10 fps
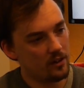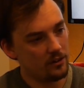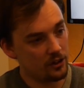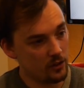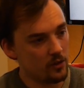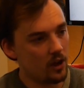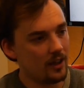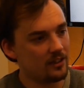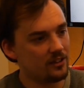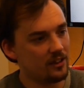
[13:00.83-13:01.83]
that do not
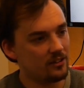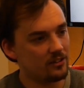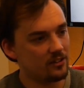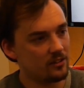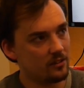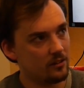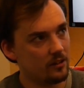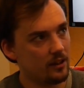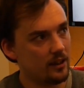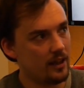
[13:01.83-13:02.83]
exist
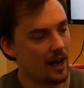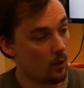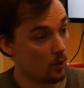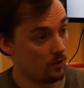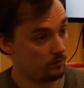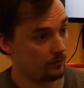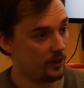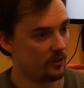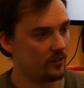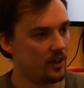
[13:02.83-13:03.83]
in our
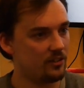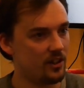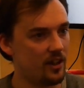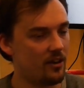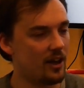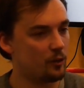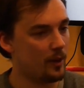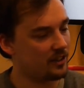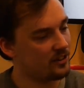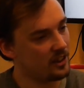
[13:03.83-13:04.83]
universe, and there are
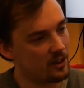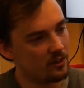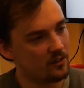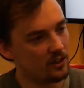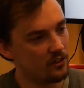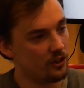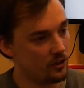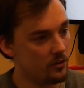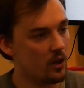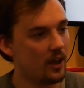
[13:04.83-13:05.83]
aspects in the universe that
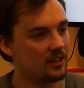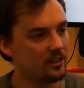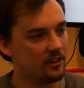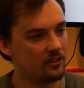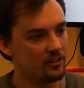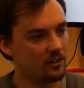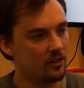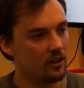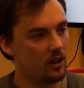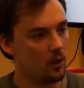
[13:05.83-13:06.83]
do not exist
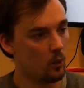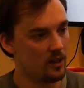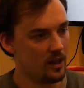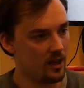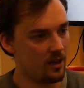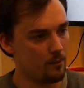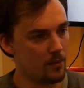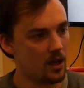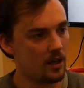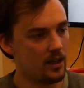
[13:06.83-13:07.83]
within
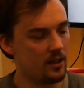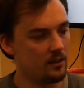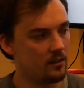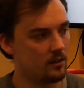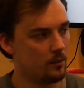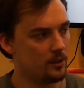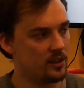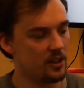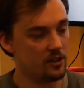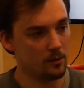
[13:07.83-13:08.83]
my
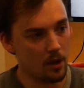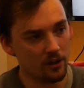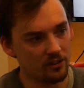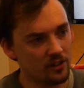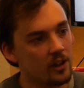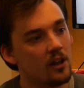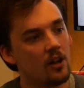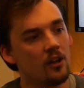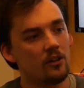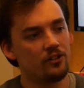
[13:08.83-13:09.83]
computational models.
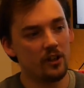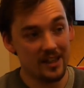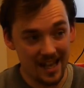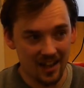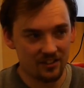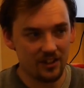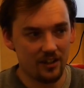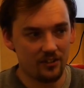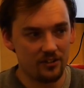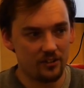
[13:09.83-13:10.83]
So in that
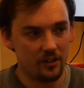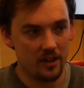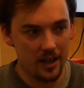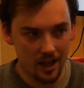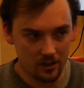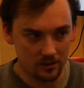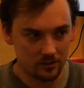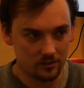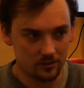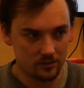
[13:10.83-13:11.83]
sense, no,
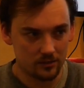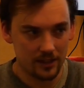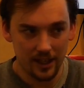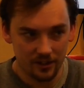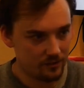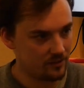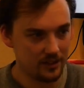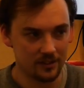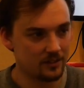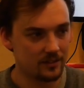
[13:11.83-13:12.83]
it isn't
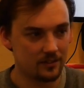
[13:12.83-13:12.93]
real.